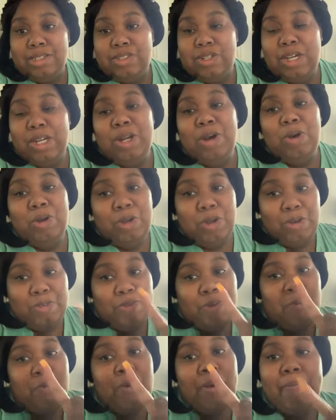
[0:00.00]
She's trying to hold on
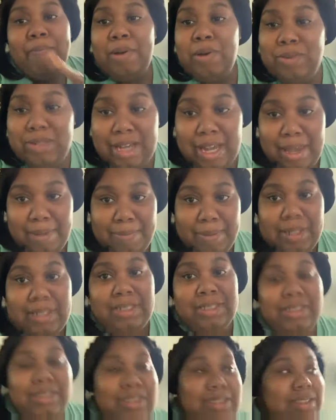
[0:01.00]
for one more day
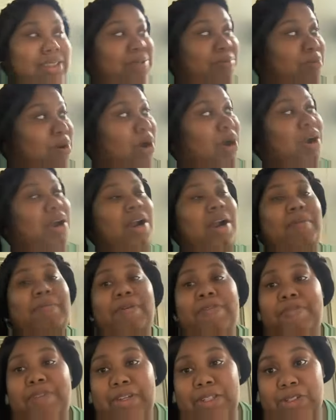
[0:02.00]
because tomorrow I'm
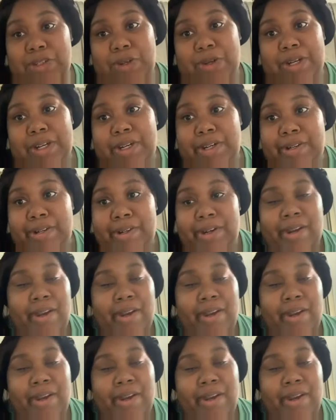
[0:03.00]
gonna fix her hair.